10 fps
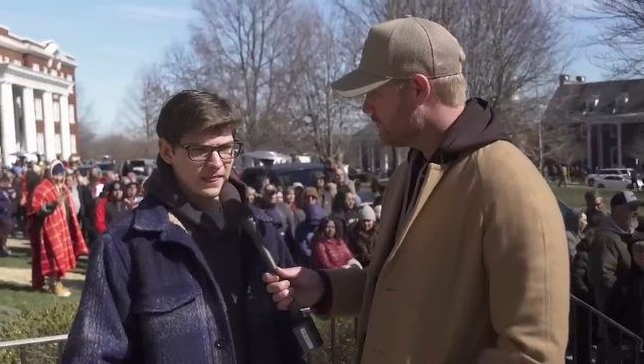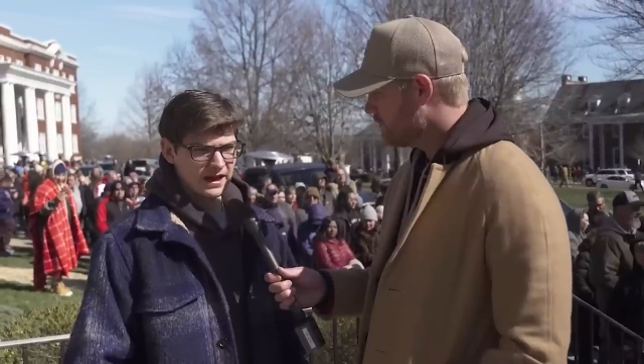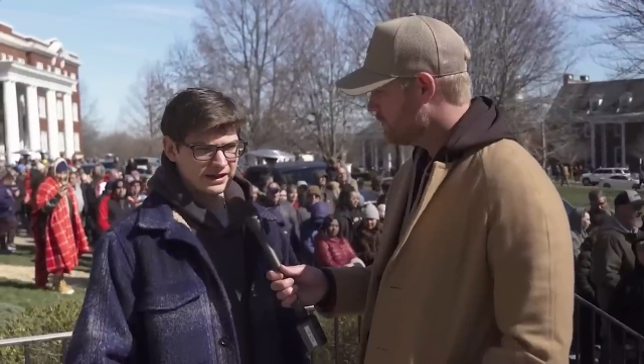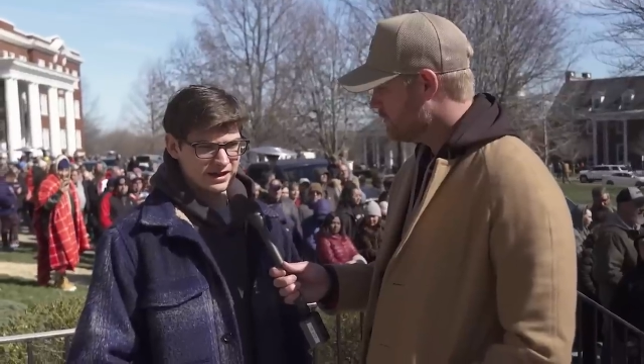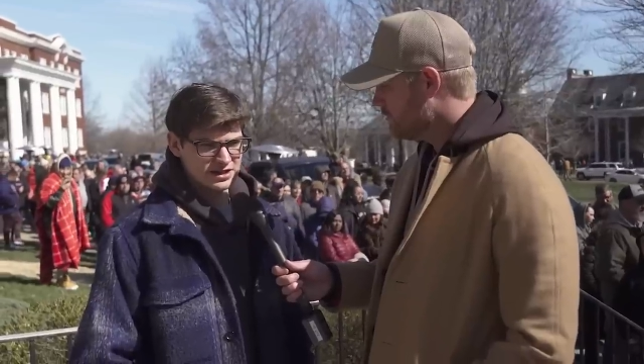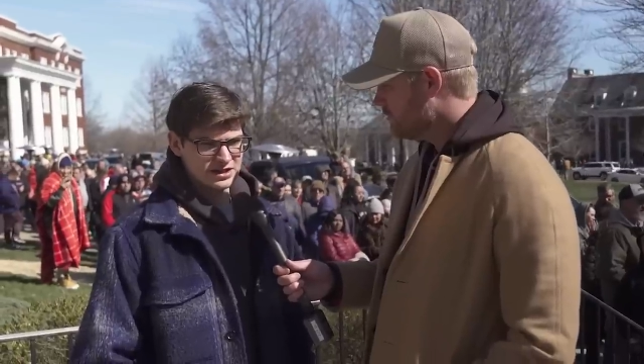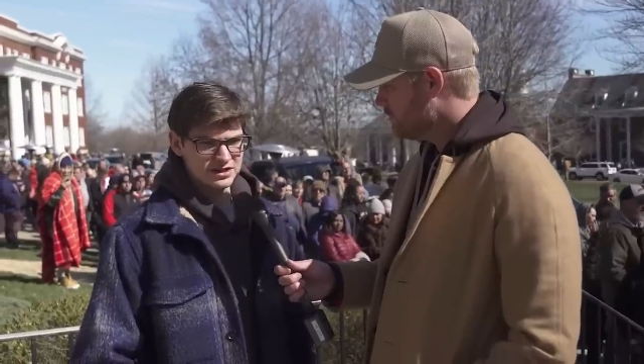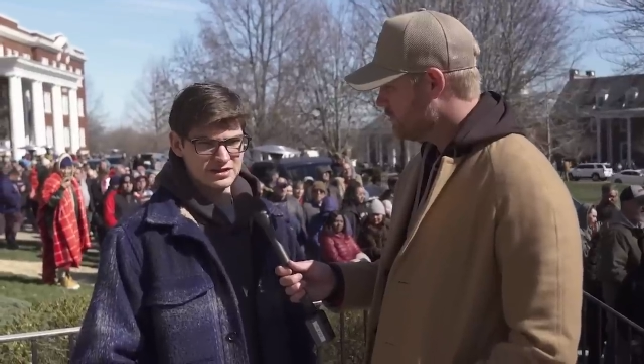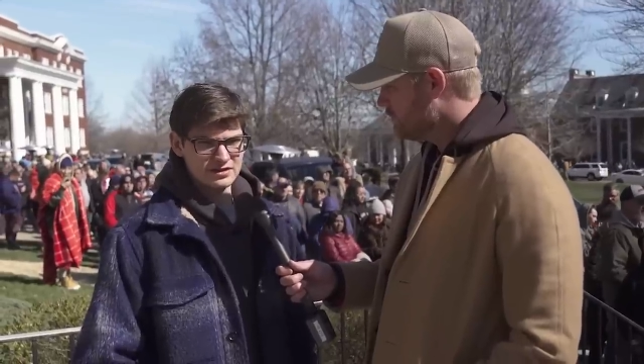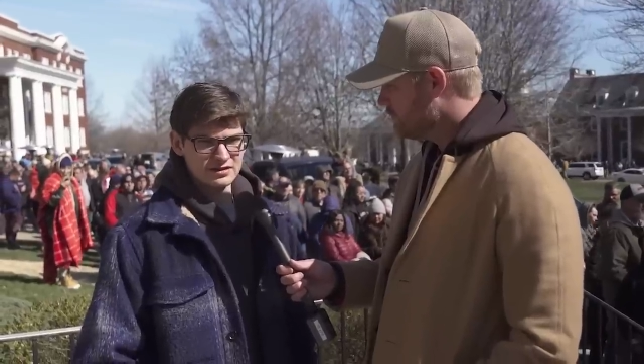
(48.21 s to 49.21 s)
I
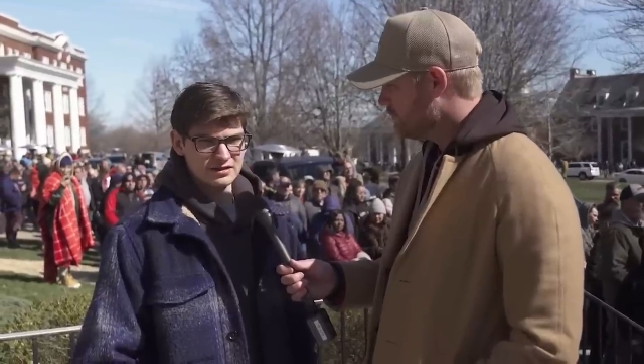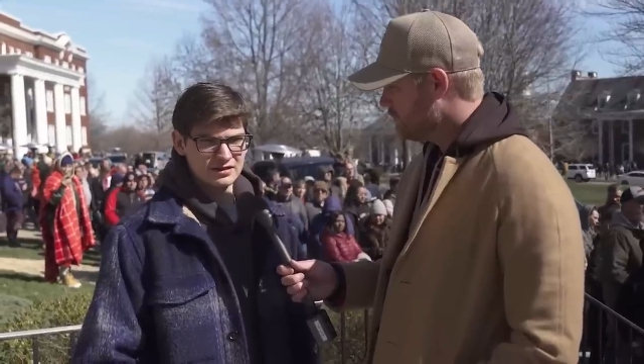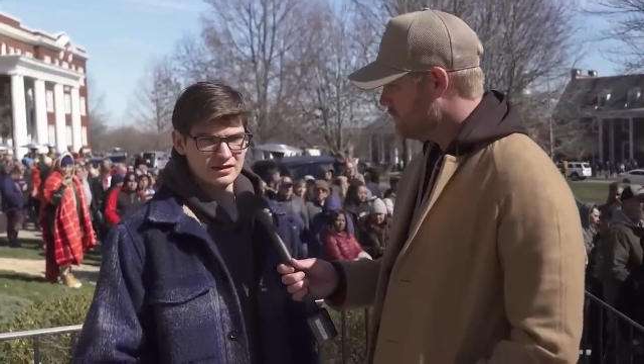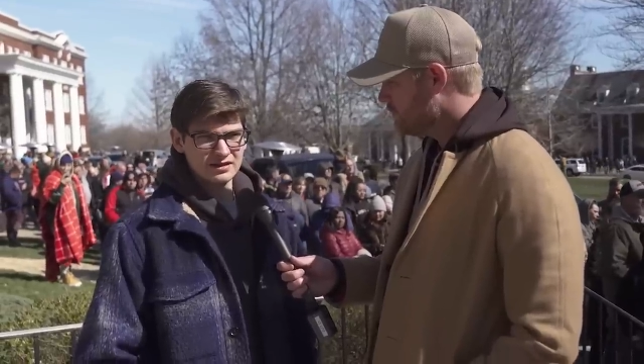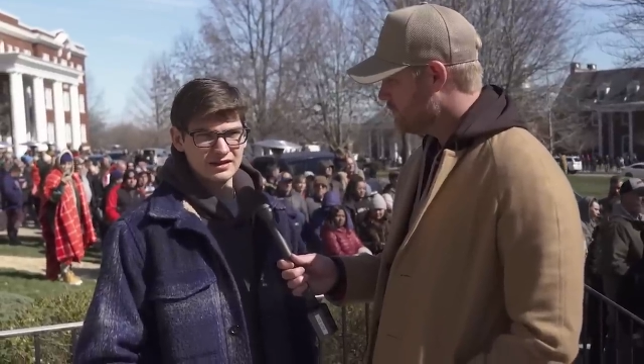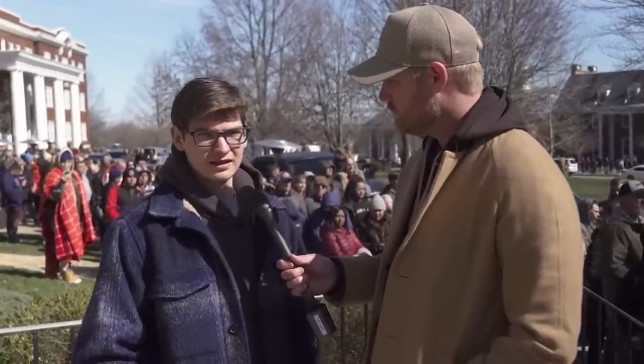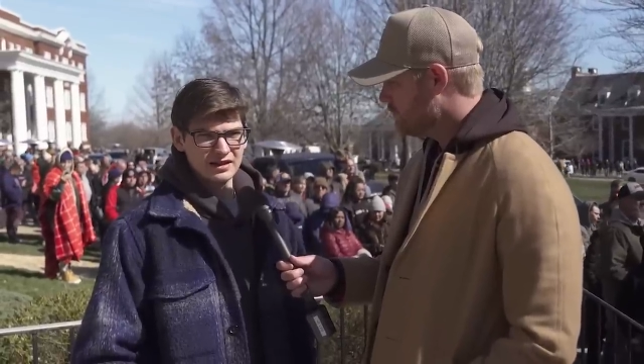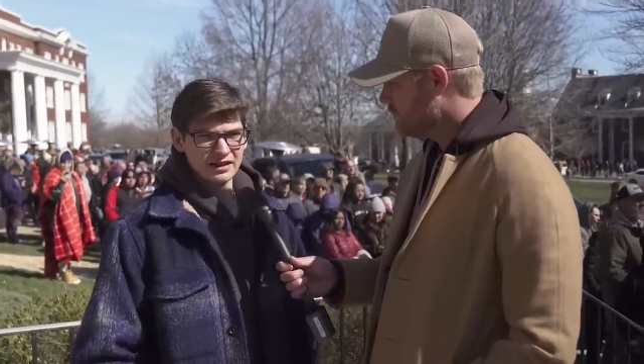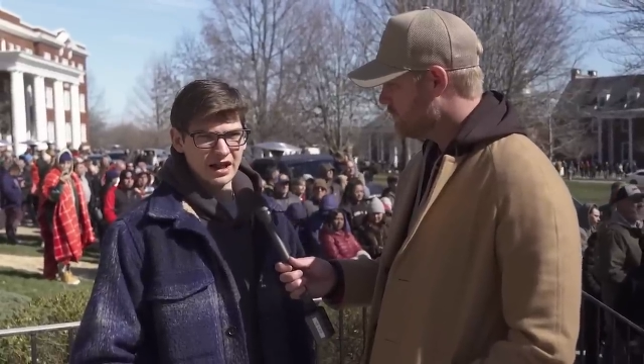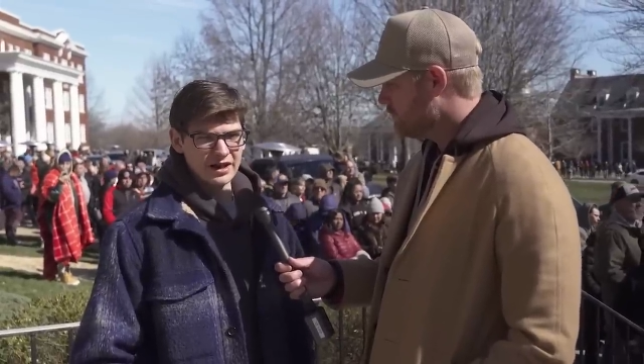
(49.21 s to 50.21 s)
guess,
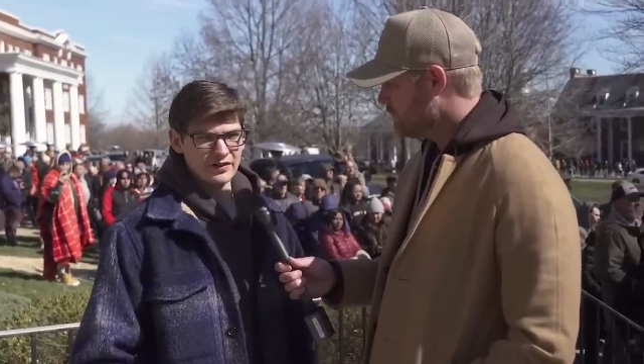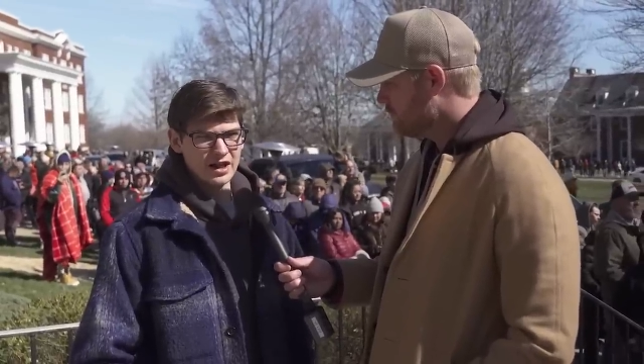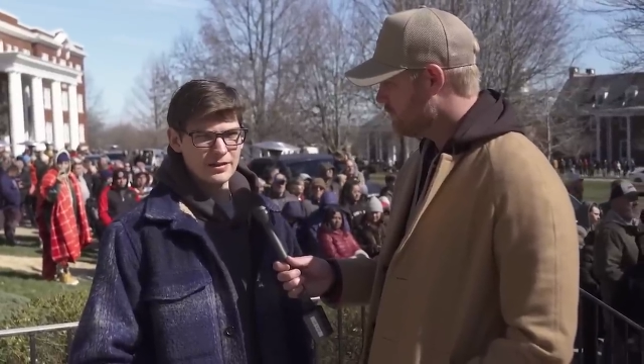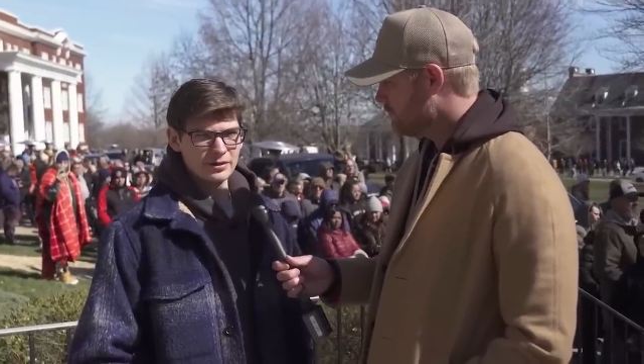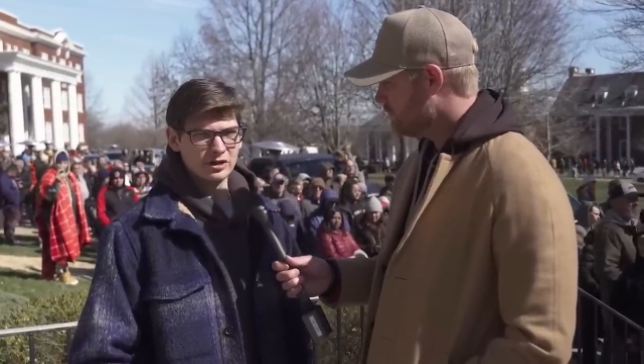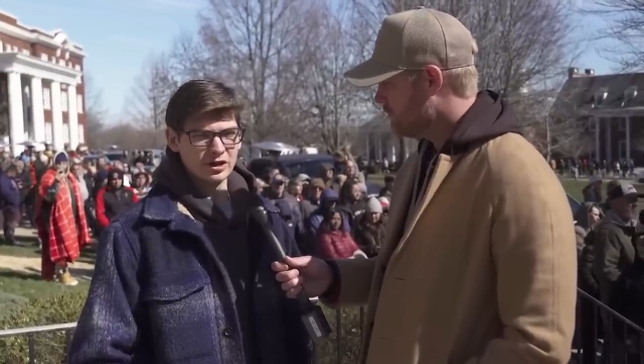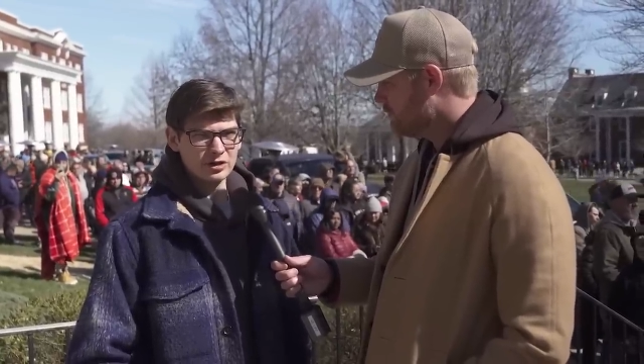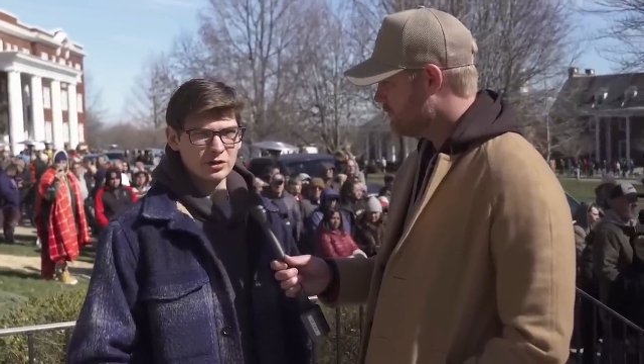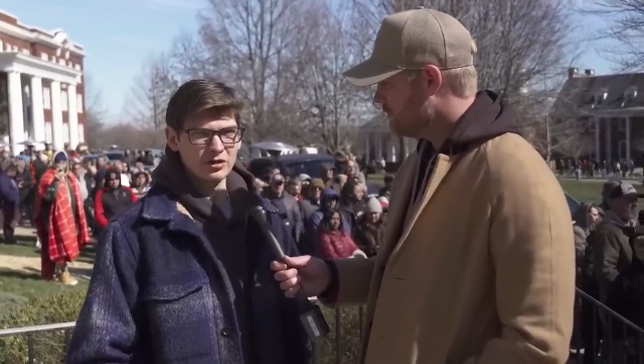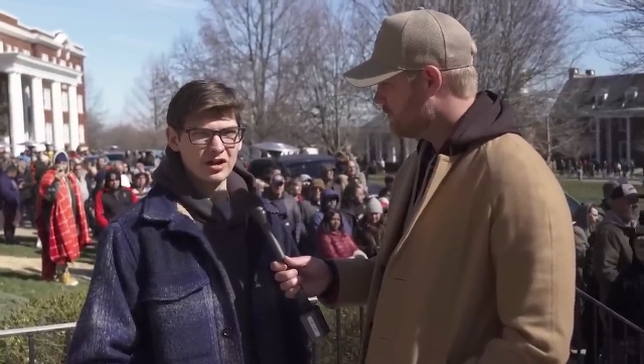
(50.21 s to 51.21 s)
kind of a
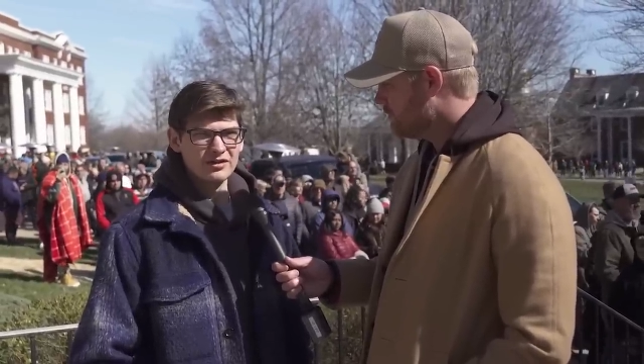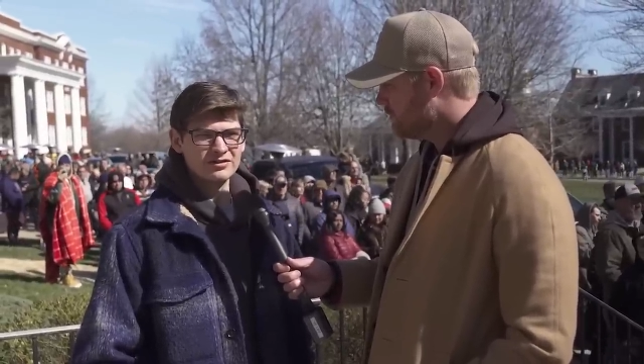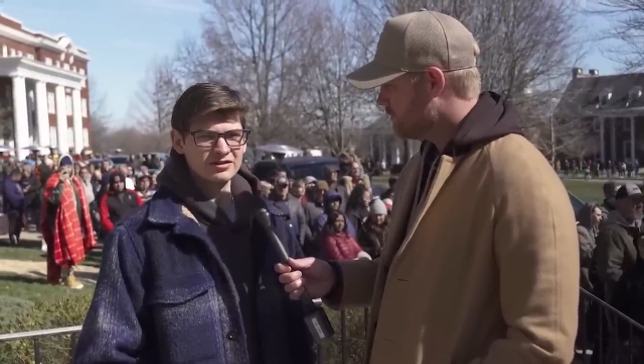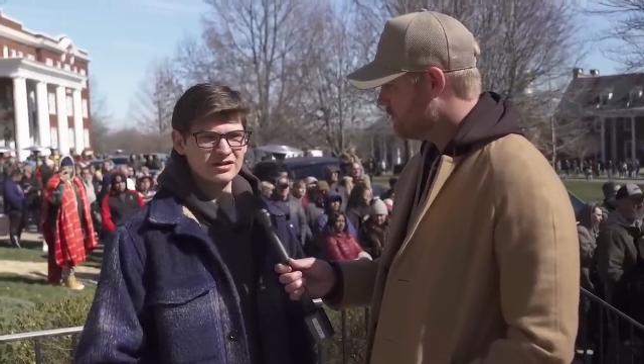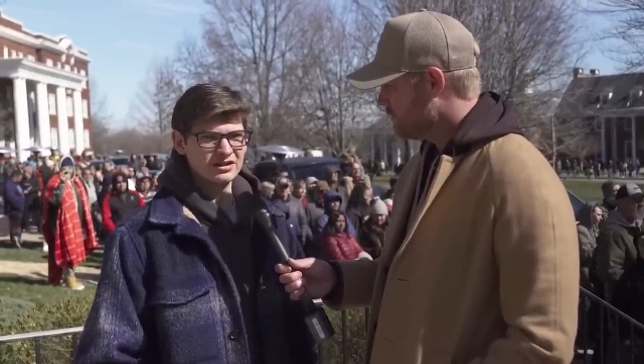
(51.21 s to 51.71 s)
hypocritical love